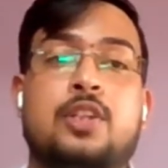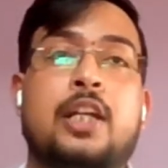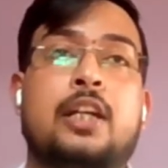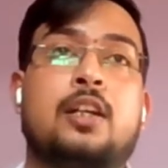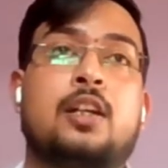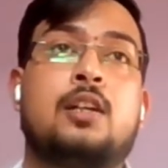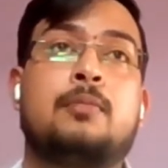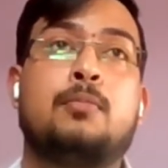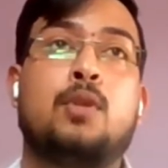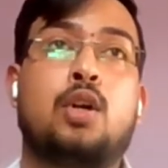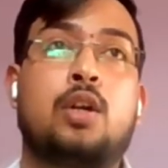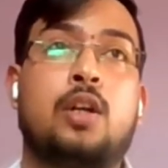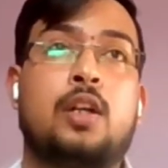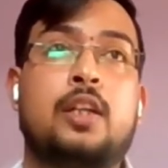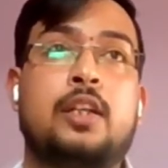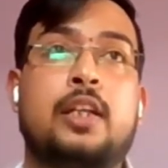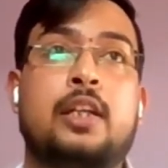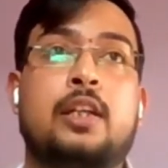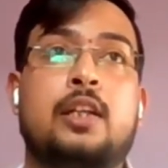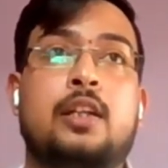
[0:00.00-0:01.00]
Like a
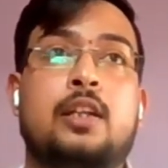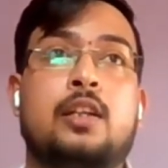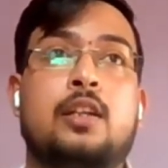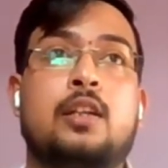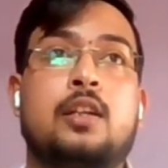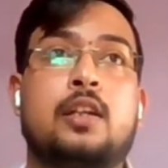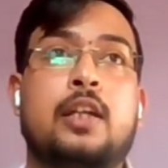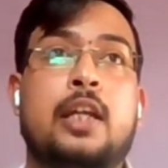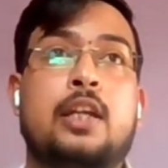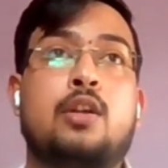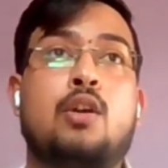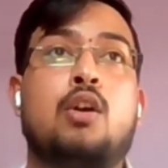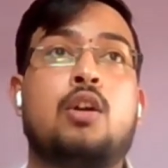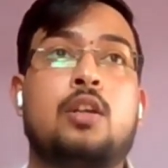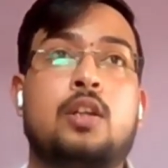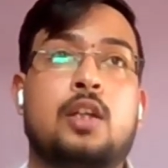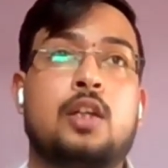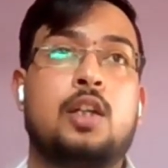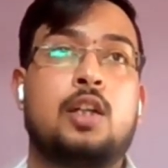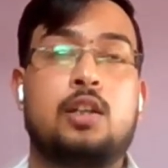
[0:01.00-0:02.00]
model
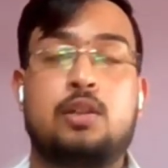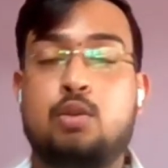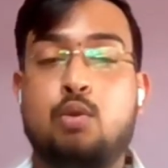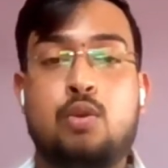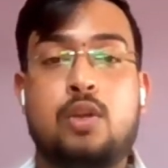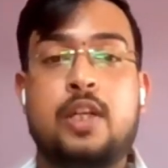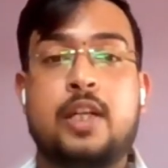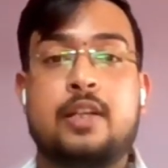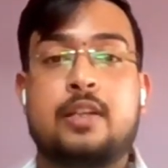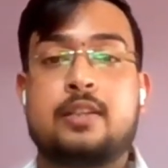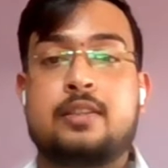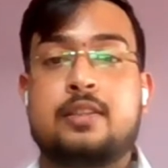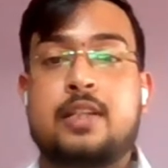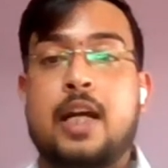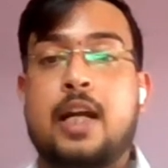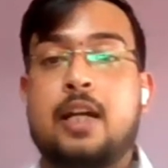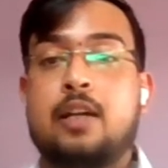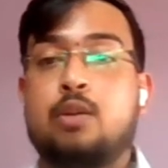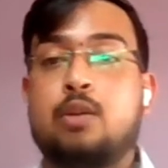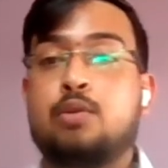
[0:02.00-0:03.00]
cannot totally
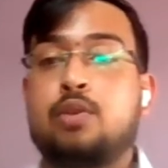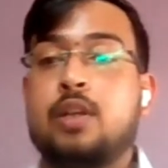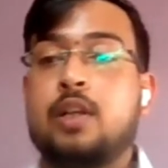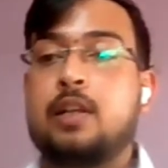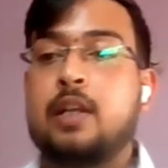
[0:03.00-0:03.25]
understand totally,